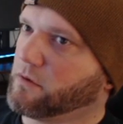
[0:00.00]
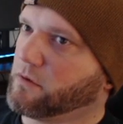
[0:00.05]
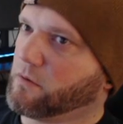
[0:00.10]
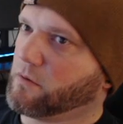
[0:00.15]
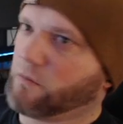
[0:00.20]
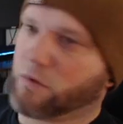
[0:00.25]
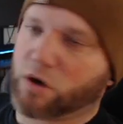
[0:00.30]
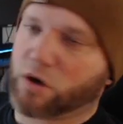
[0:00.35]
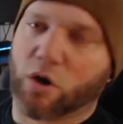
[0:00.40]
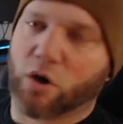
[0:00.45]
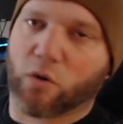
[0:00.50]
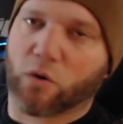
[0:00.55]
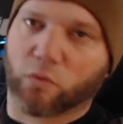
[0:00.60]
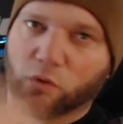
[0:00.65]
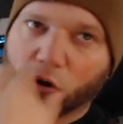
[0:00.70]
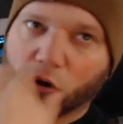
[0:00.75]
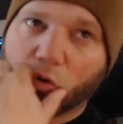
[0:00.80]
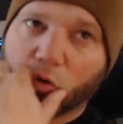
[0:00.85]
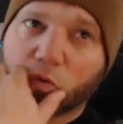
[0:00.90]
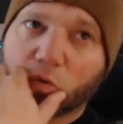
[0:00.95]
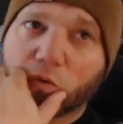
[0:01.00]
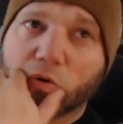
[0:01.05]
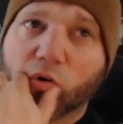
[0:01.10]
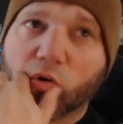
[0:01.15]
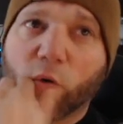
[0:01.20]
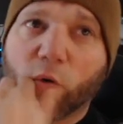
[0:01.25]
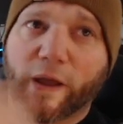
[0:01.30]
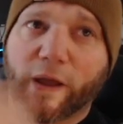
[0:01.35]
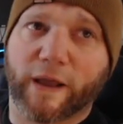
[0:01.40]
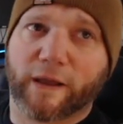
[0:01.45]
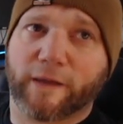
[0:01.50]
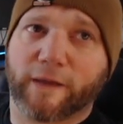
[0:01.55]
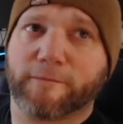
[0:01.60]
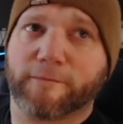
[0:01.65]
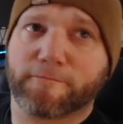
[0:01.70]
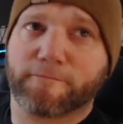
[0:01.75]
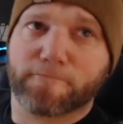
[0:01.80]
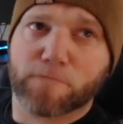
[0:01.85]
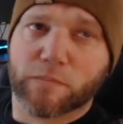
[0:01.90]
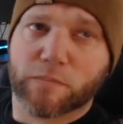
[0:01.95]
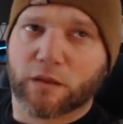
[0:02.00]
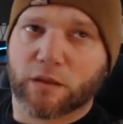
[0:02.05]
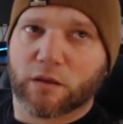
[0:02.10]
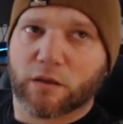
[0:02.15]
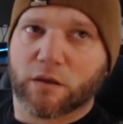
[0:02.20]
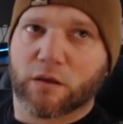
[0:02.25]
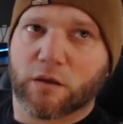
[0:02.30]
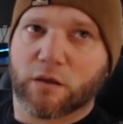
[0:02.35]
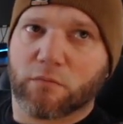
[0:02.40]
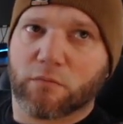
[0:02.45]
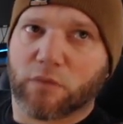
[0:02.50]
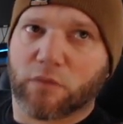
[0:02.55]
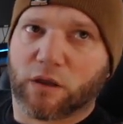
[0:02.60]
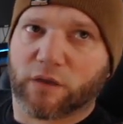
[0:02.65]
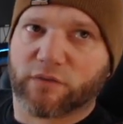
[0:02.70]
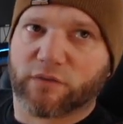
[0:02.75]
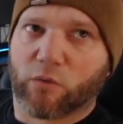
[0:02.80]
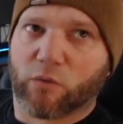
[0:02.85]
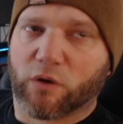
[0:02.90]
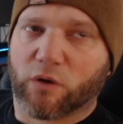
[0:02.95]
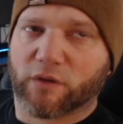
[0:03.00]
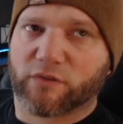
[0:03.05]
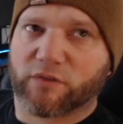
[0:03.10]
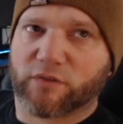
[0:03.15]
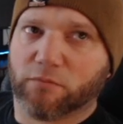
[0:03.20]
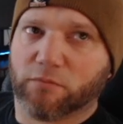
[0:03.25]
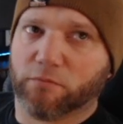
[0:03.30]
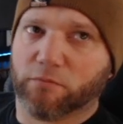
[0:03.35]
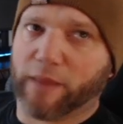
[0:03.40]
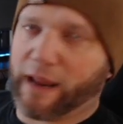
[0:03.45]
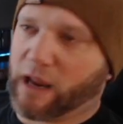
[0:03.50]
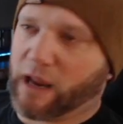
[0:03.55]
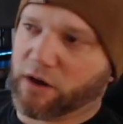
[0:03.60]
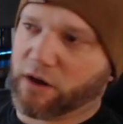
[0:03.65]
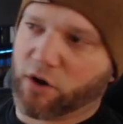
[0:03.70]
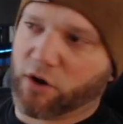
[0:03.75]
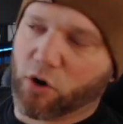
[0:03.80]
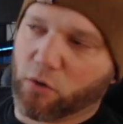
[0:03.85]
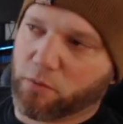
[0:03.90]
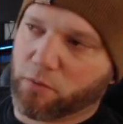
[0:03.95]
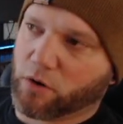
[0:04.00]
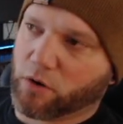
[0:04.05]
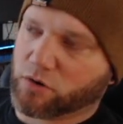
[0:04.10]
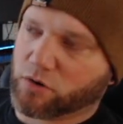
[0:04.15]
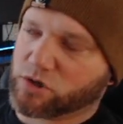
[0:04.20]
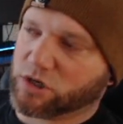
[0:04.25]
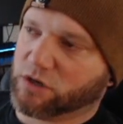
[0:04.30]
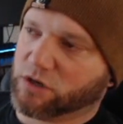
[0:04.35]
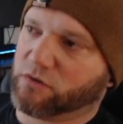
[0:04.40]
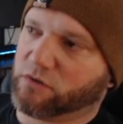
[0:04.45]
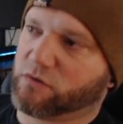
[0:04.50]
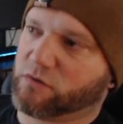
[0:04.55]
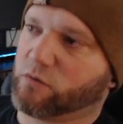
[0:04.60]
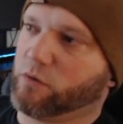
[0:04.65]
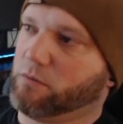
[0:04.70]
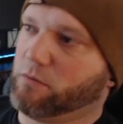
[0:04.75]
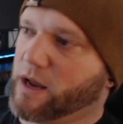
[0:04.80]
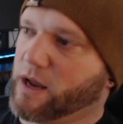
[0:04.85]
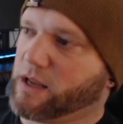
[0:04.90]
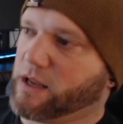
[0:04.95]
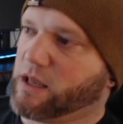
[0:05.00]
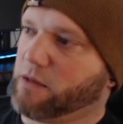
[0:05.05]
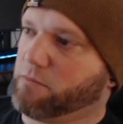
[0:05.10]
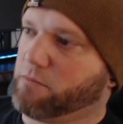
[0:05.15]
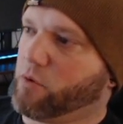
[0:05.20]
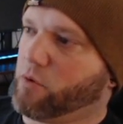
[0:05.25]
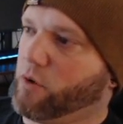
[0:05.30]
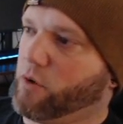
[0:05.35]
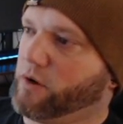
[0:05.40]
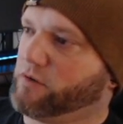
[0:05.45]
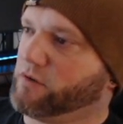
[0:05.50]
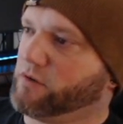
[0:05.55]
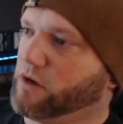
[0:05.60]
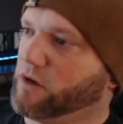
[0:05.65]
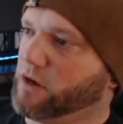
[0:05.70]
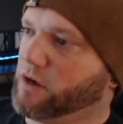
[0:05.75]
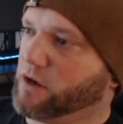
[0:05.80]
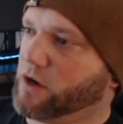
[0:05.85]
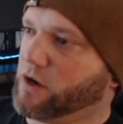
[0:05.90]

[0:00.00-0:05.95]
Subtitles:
we're gonna go rogue real quick because I want some antidote potions. Might get poisoned in.